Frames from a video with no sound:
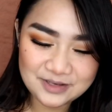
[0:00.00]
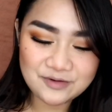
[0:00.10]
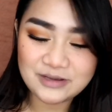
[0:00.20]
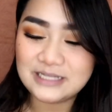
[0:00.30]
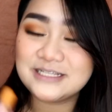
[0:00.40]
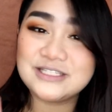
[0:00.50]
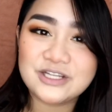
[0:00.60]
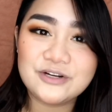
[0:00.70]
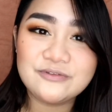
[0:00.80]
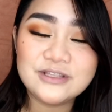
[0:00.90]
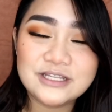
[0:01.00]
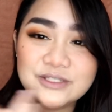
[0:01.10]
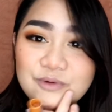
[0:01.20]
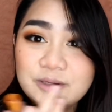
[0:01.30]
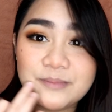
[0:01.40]
Okay, let's start with this
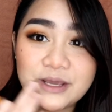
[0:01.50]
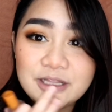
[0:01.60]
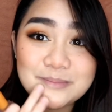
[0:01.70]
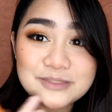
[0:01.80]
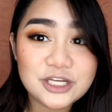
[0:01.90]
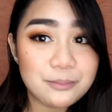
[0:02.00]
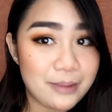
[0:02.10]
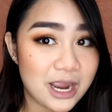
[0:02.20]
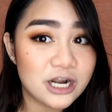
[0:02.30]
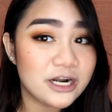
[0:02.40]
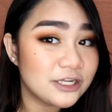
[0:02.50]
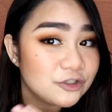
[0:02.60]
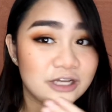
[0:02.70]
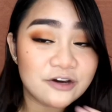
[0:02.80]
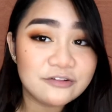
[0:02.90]
one. My lips are bare. I
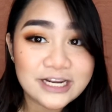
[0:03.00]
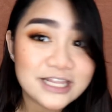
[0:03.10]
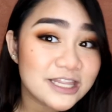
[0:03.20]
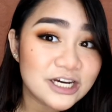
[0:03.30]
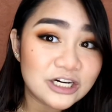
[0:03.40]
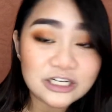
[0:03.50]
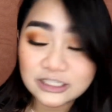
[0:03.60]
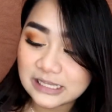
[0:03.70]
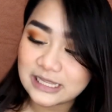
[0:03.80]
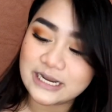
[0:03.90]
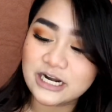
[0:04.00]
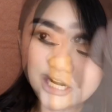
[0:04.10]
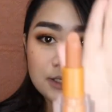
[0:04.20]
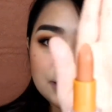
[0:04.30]
don't have anything on there.